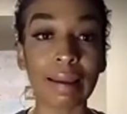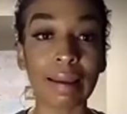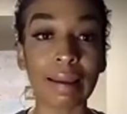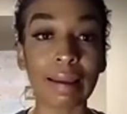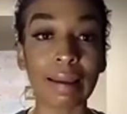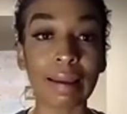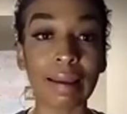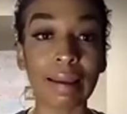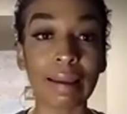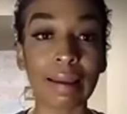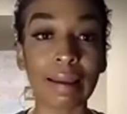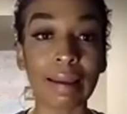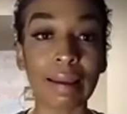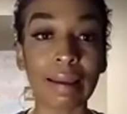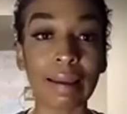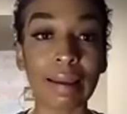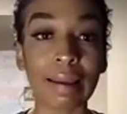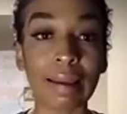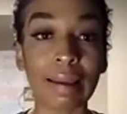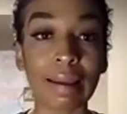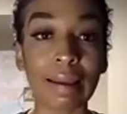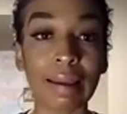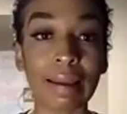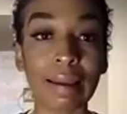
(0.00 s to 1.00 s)
You have to
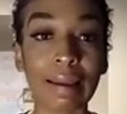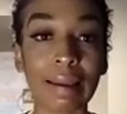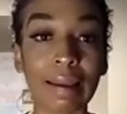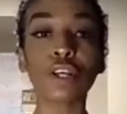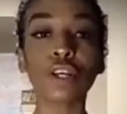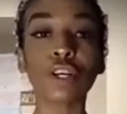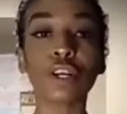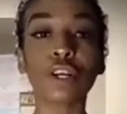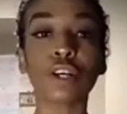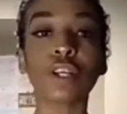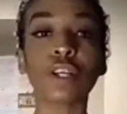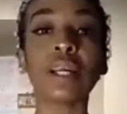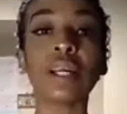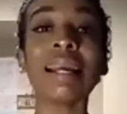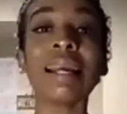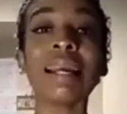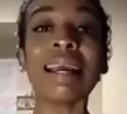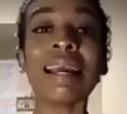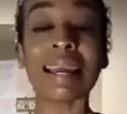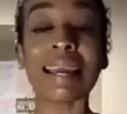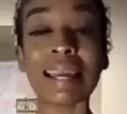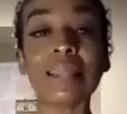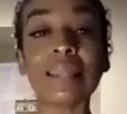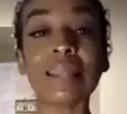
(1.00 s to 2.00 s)
learn in
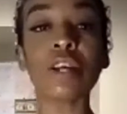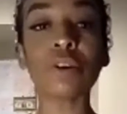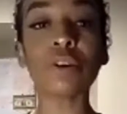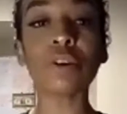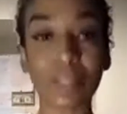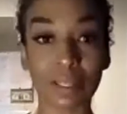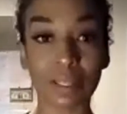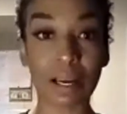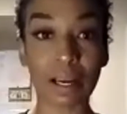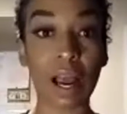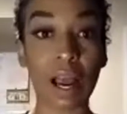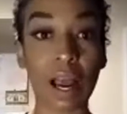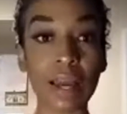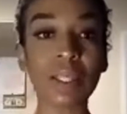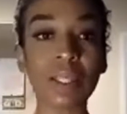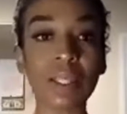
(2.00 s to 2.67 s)
those times